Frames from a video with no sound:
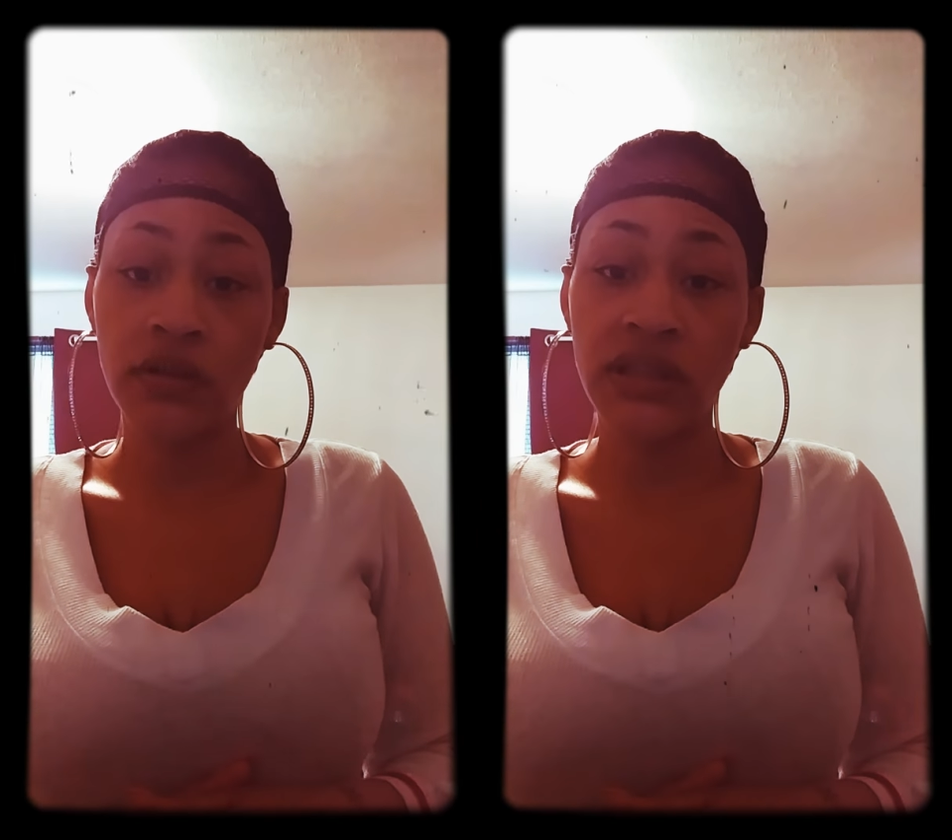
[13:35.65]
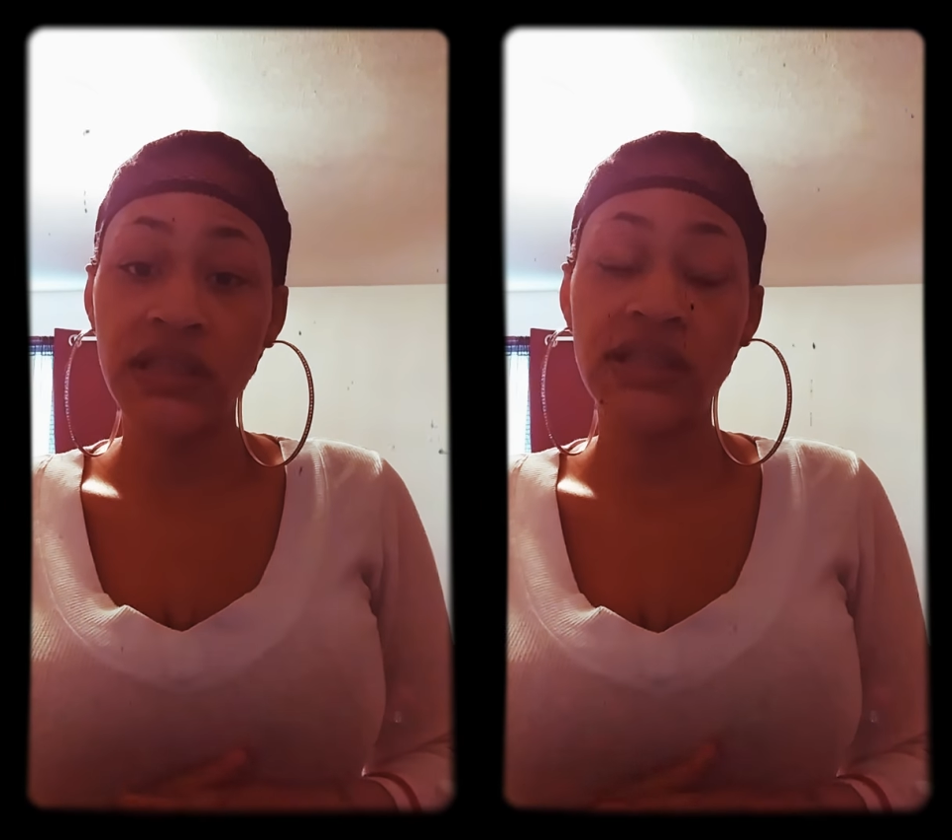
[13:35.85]

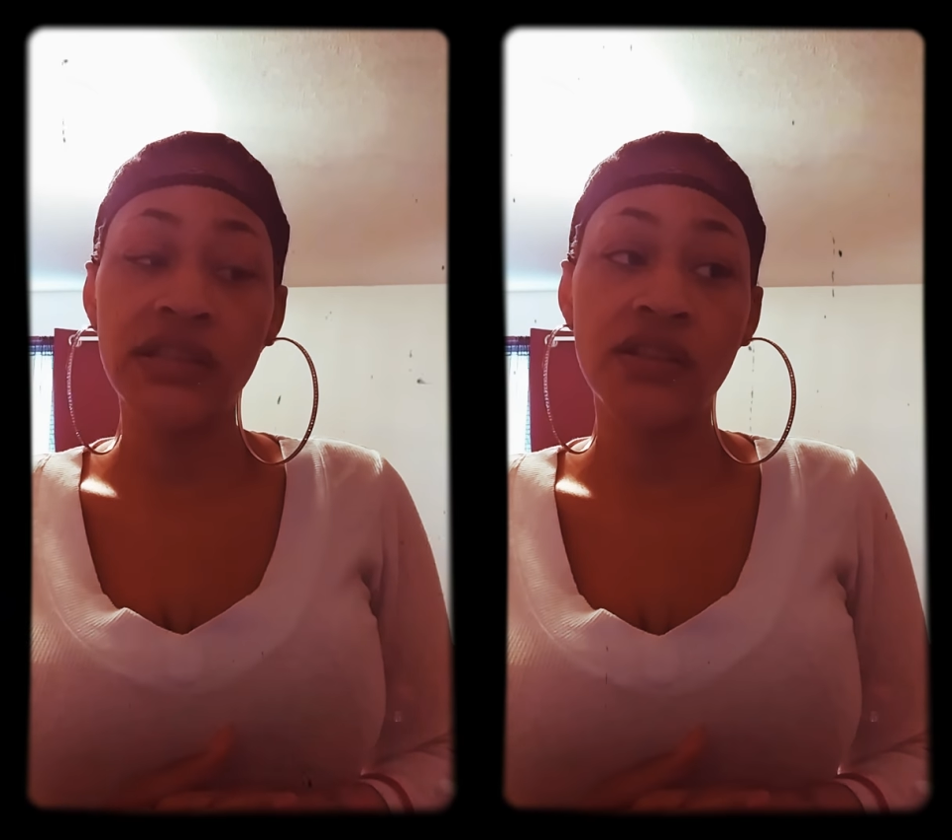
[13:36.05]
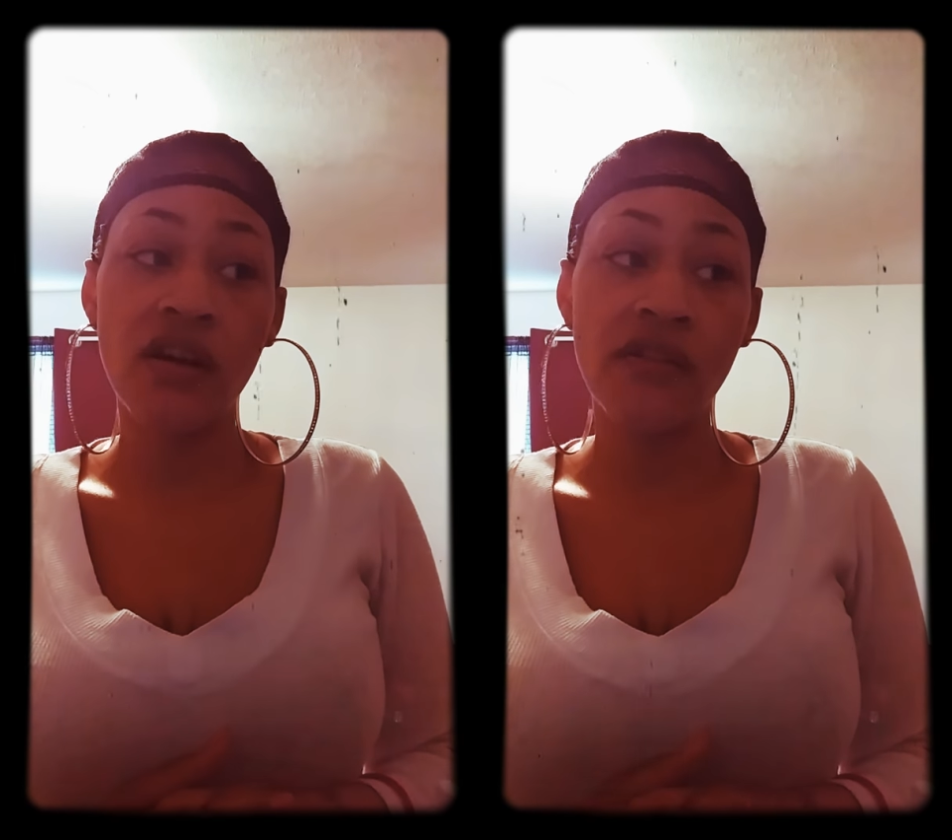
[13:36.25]
This
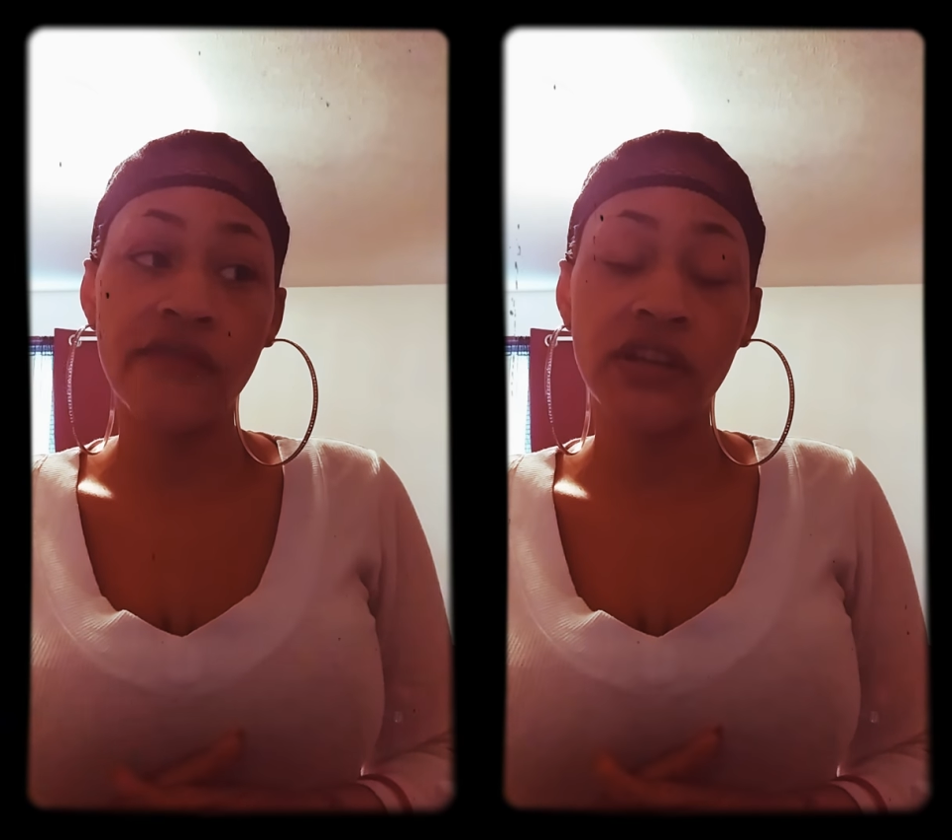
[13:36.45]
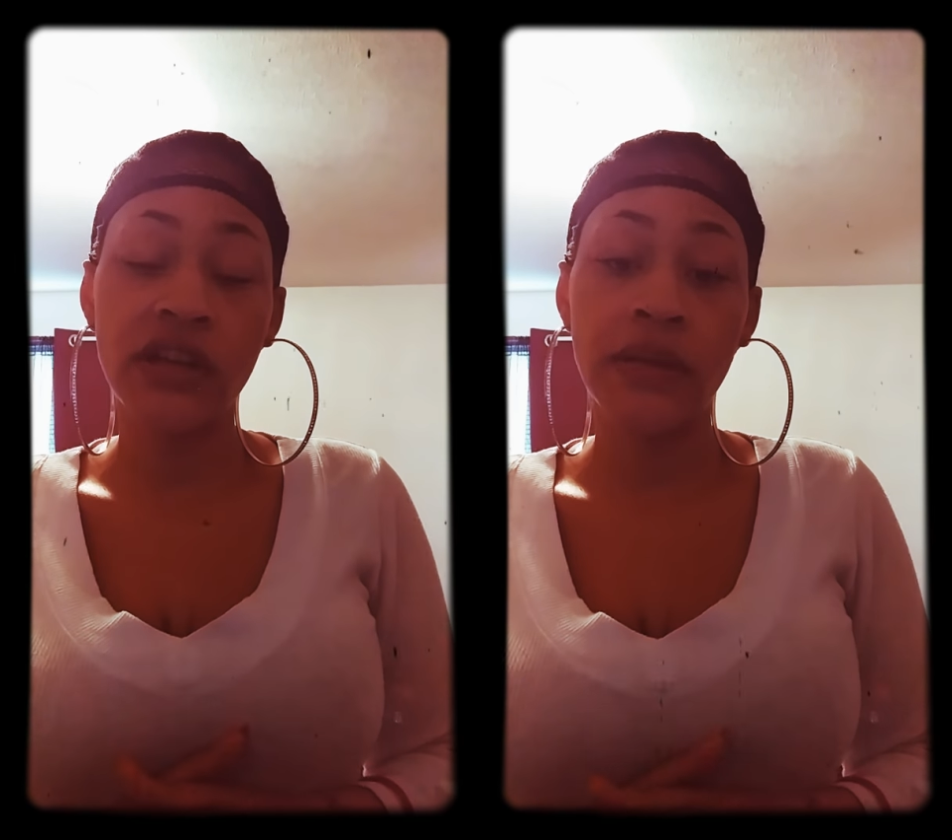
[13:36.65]
is
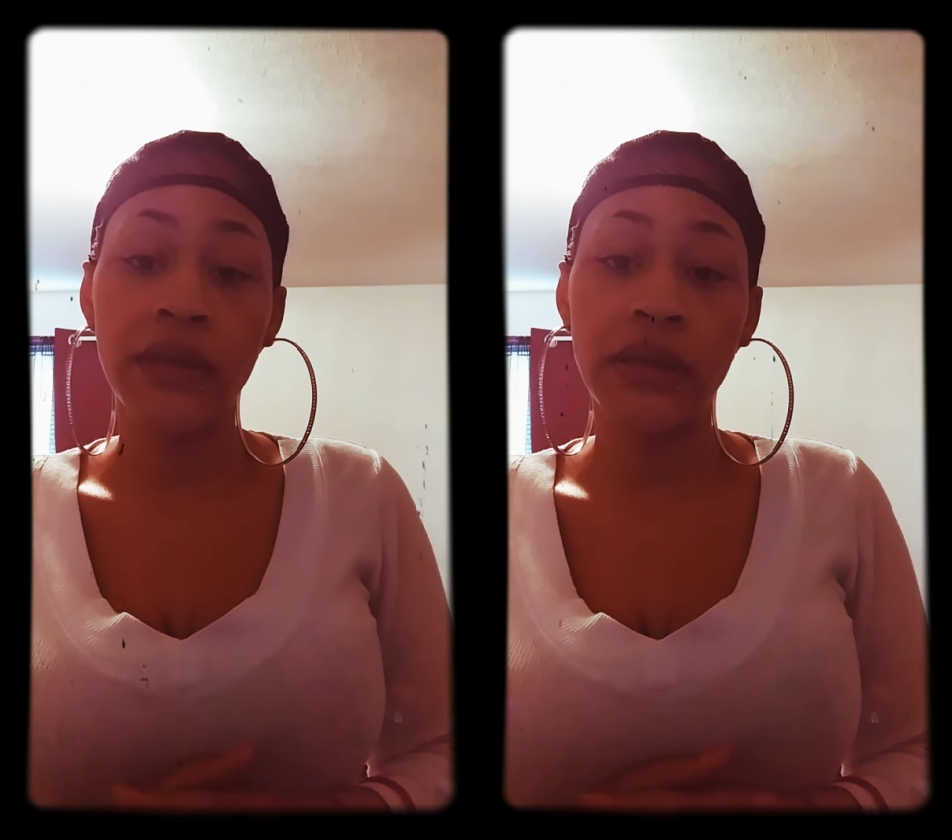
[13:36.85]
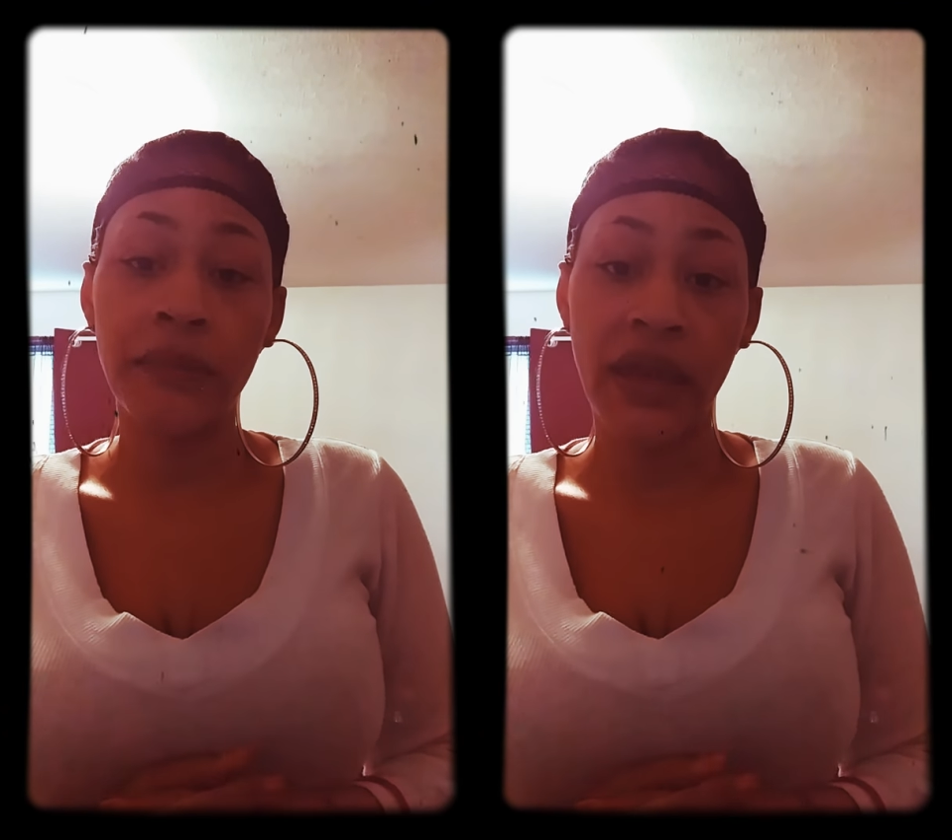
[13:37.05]

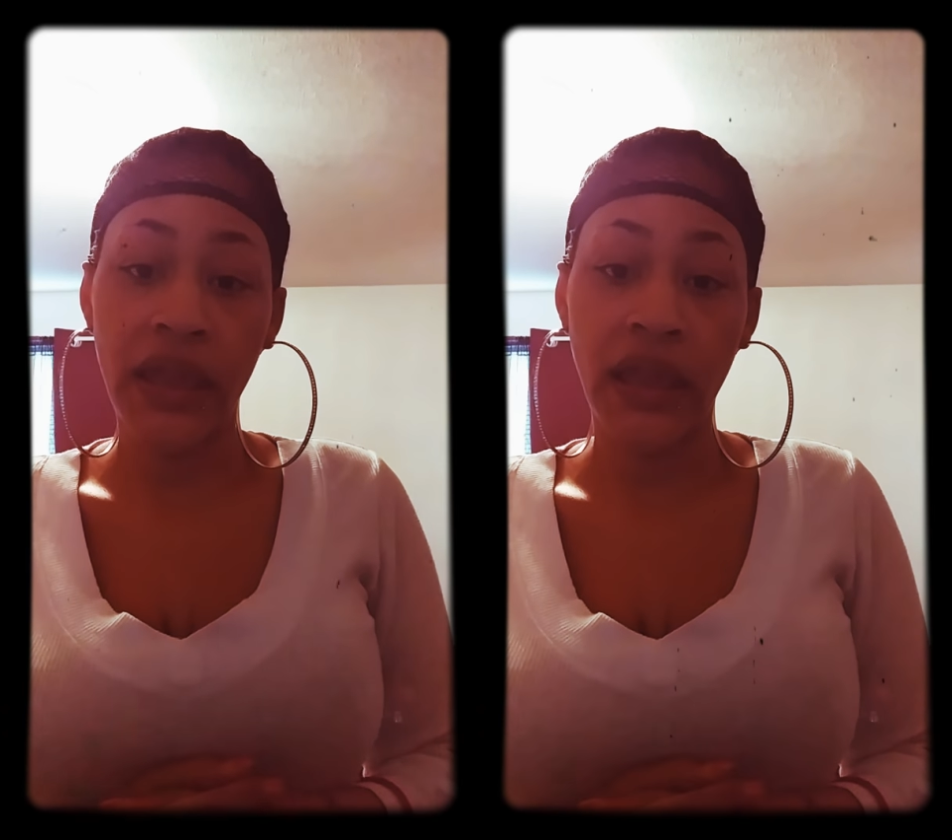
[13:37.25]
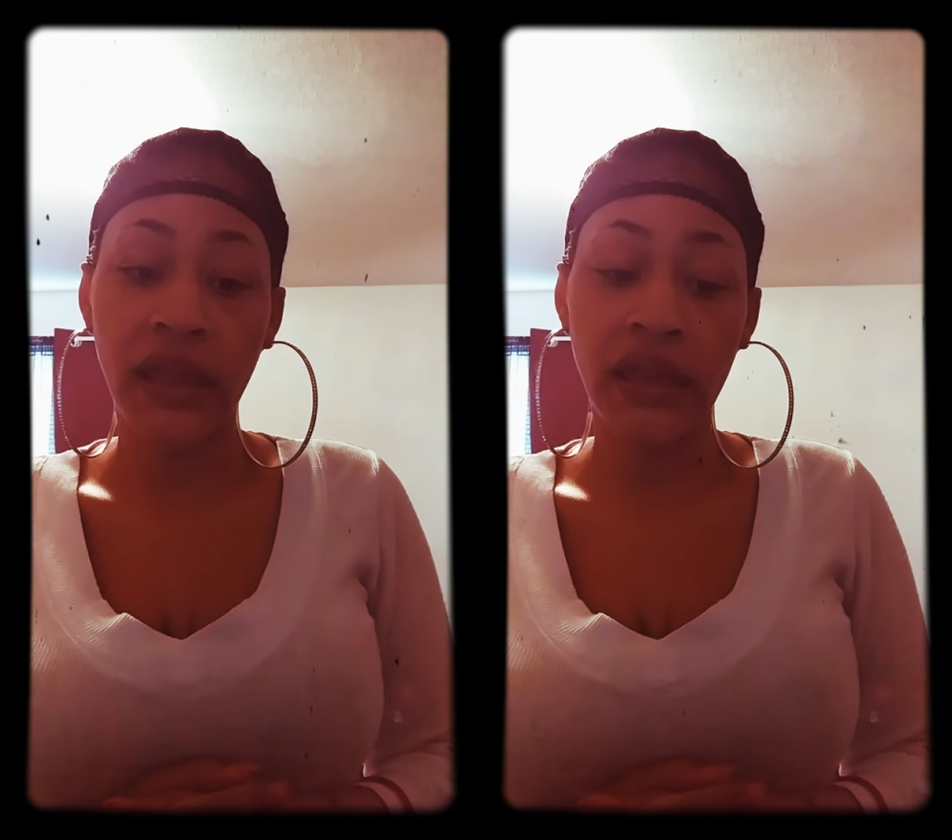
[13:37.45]
overcoming
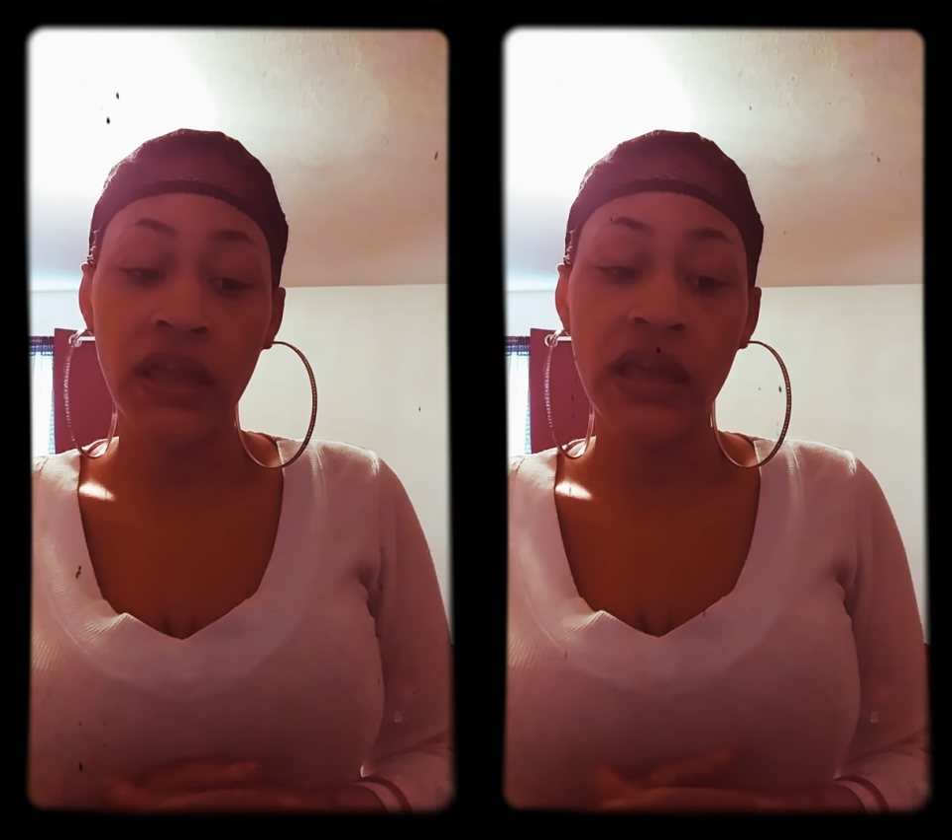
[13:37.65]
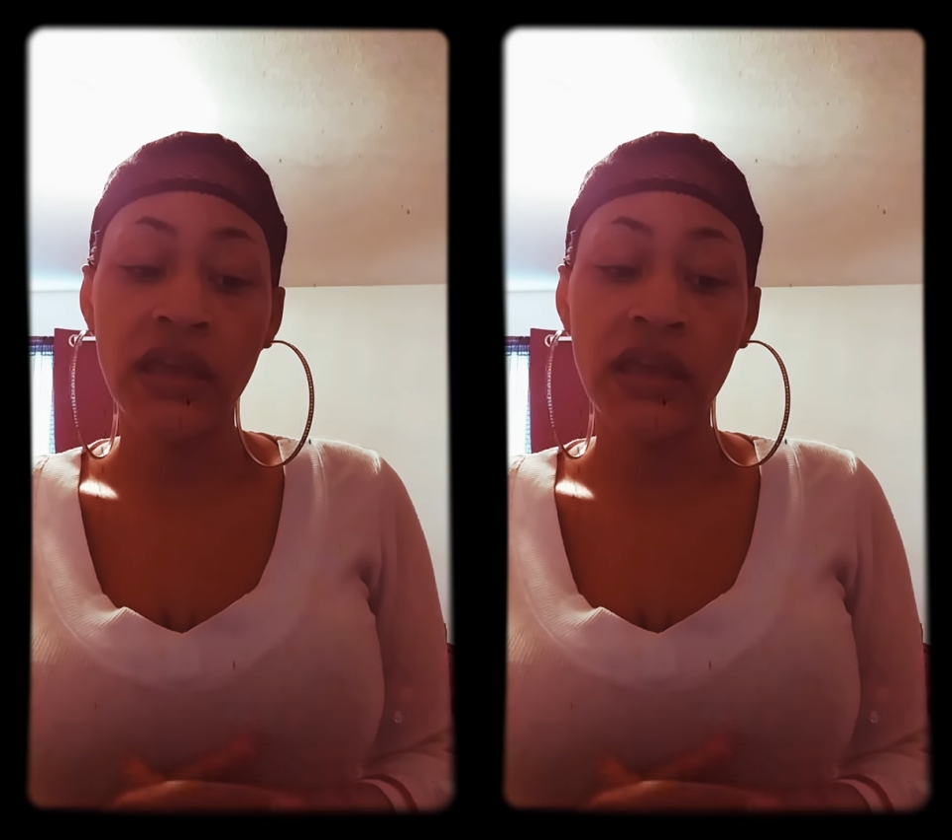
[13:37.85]
pain.